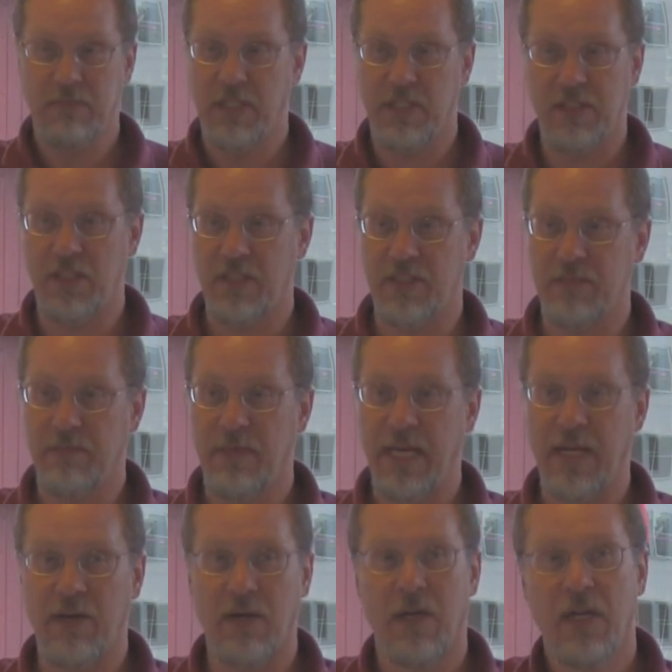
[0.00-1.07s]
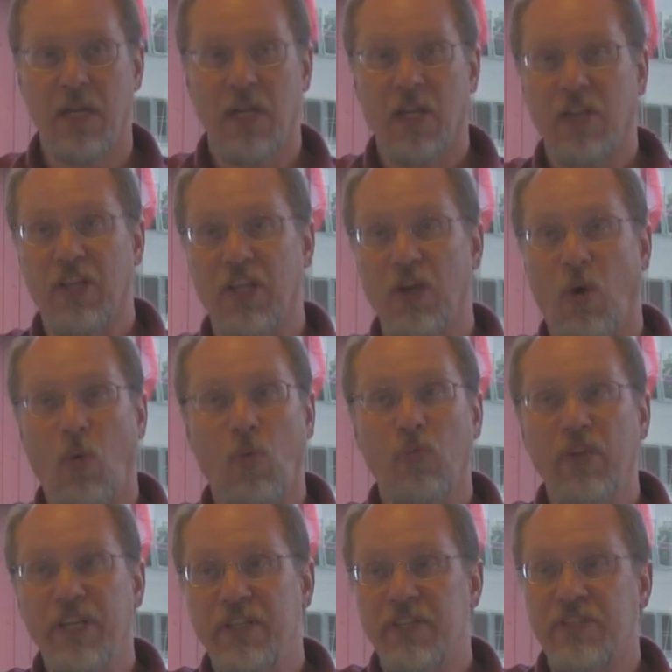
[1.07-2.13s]
It doesn't matter. The
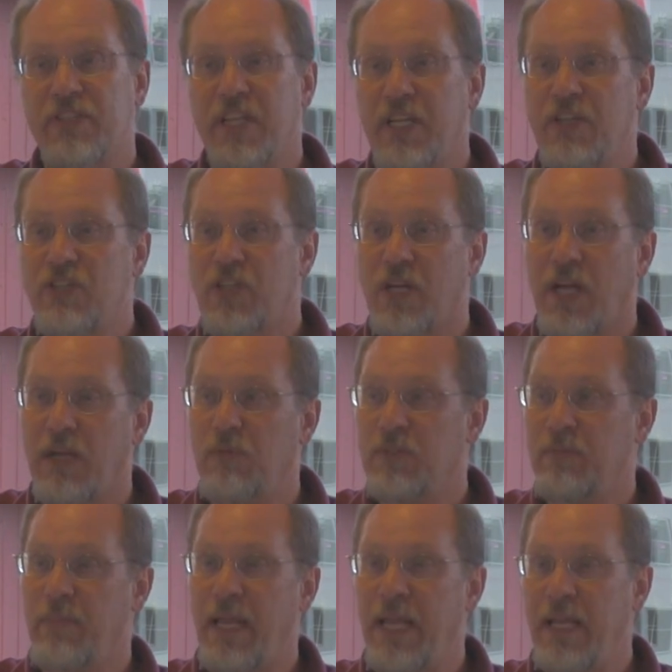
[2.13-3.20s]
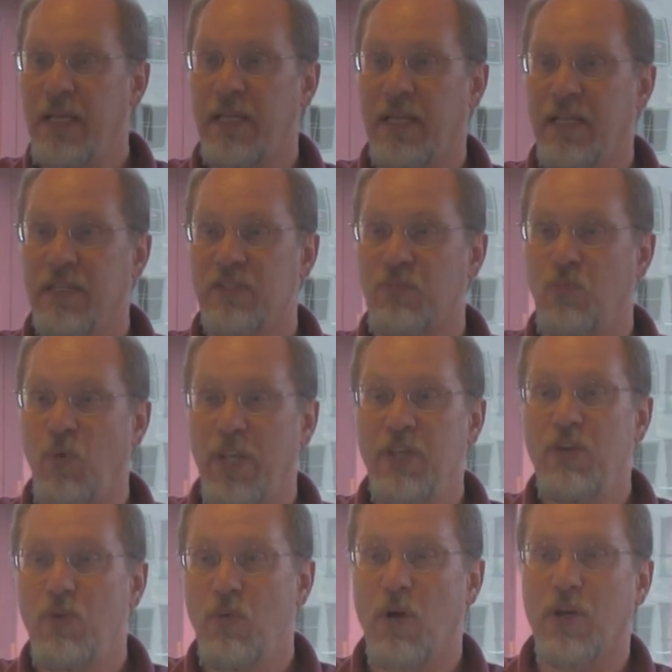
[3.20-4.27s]
only distinction I would make is when
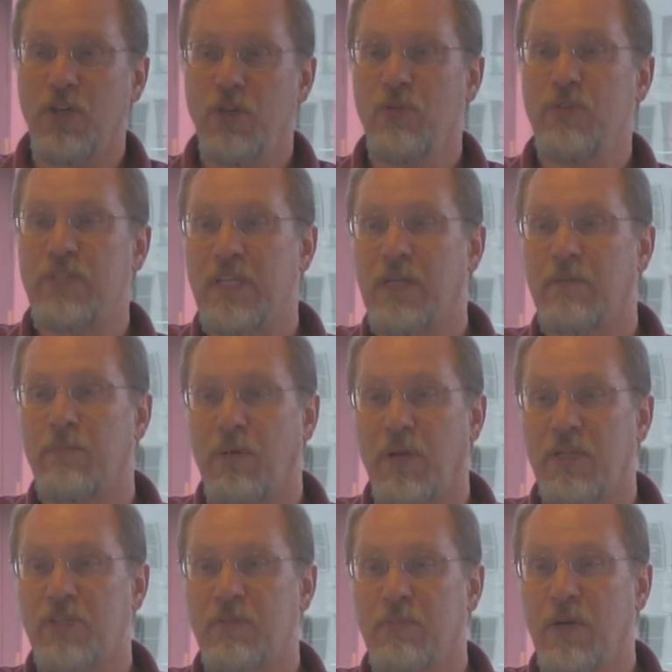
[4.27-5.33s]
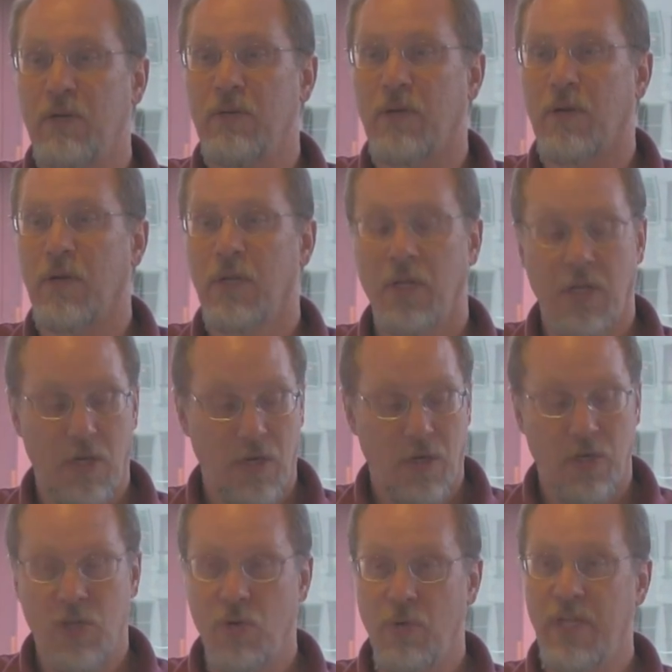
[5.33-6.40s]
you are using a brushed motor,
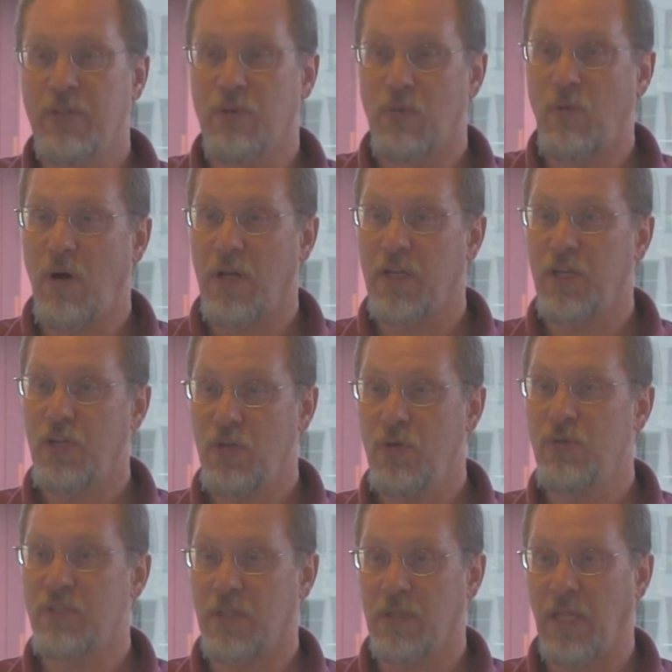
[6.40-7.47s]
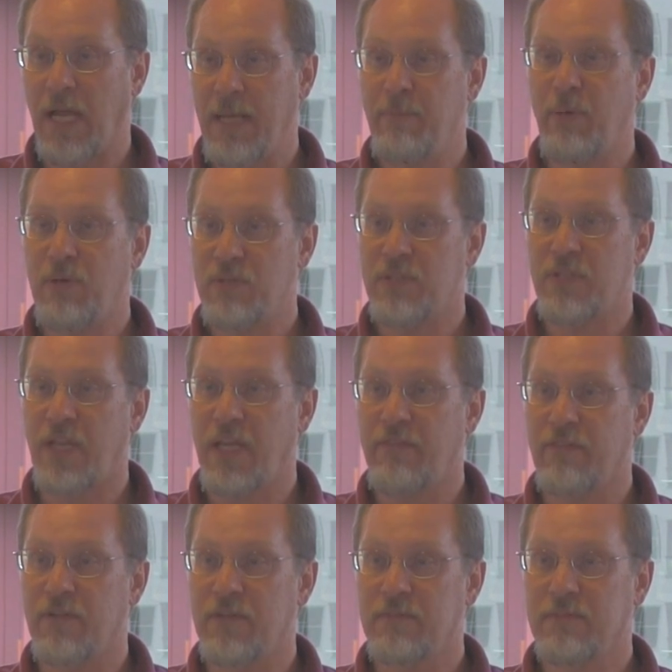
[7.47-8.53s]
you either want to use a LiPo
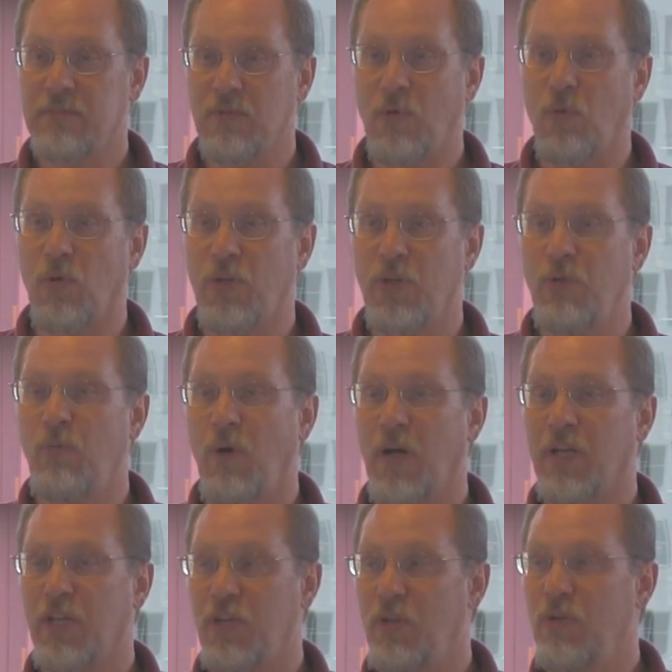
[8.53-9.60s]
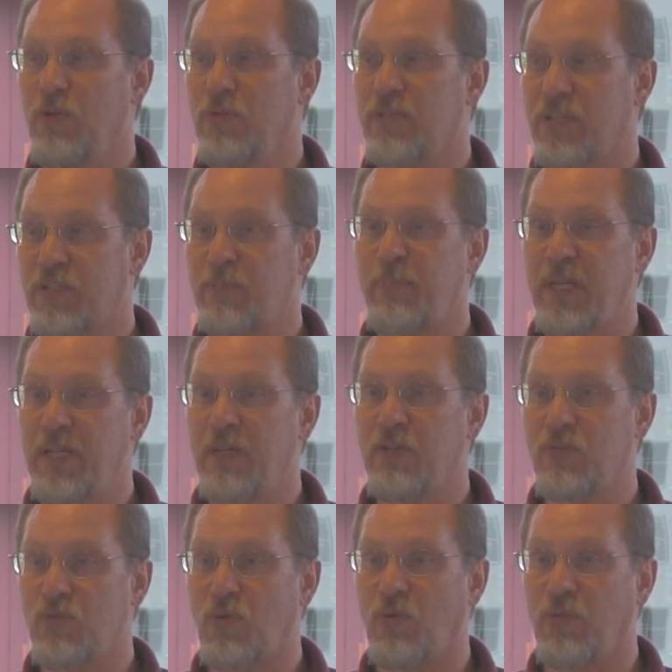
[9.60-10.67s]
saver or you want to use a speed
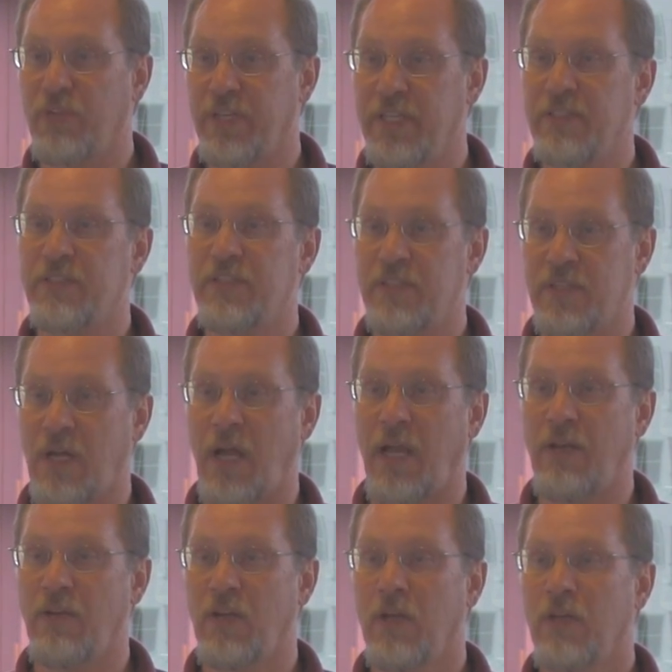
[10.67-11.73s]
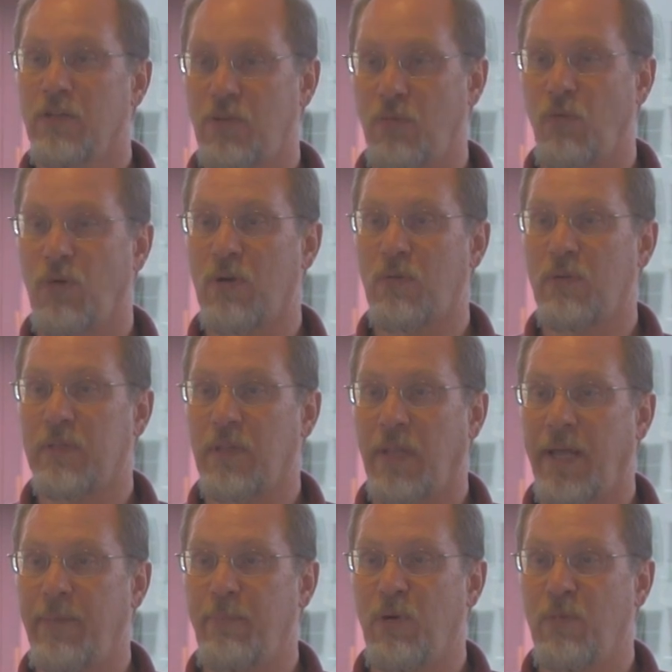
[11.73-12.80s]
control that is designed to work with
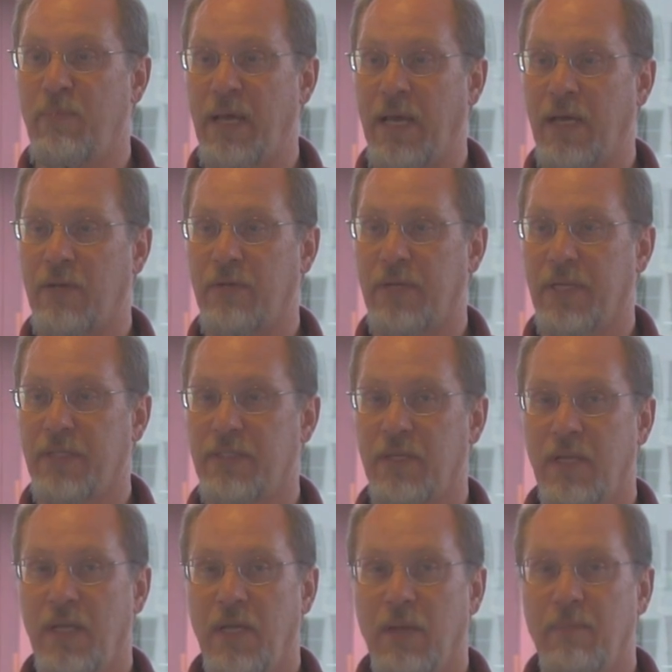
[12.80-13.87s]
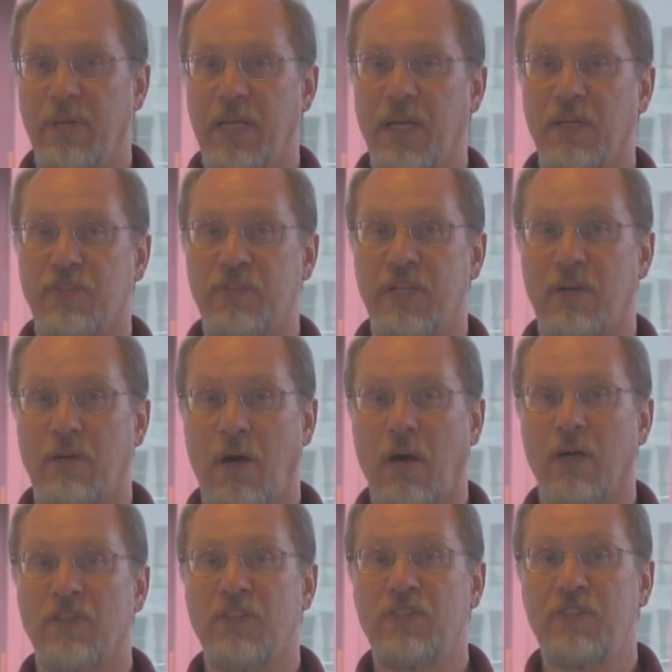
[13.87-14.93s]
LiPo batteries, because there
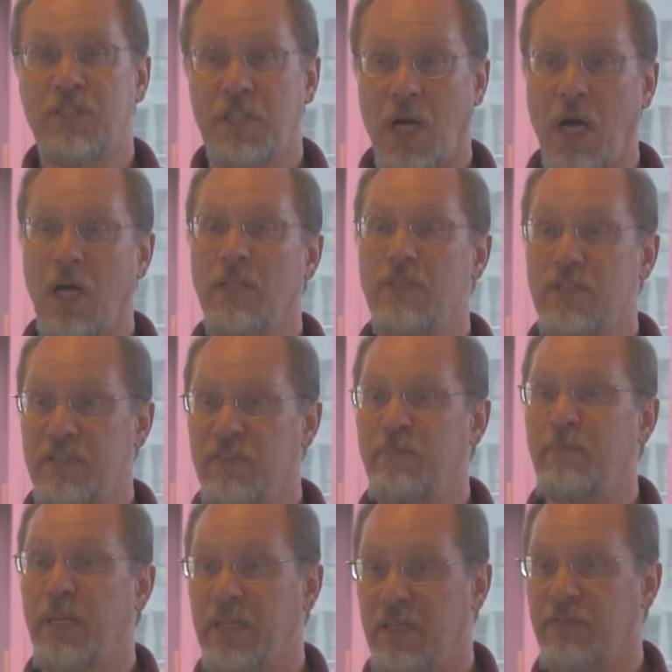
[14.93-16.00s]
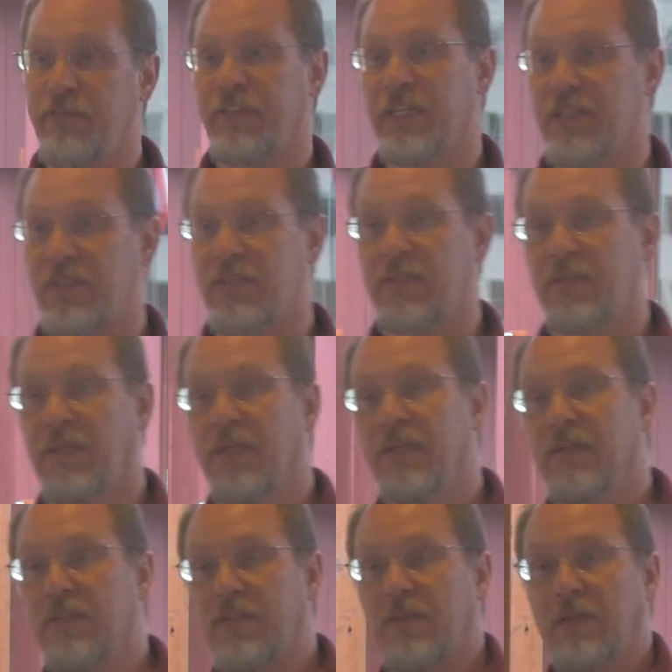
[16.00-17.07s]
are tons of benefits to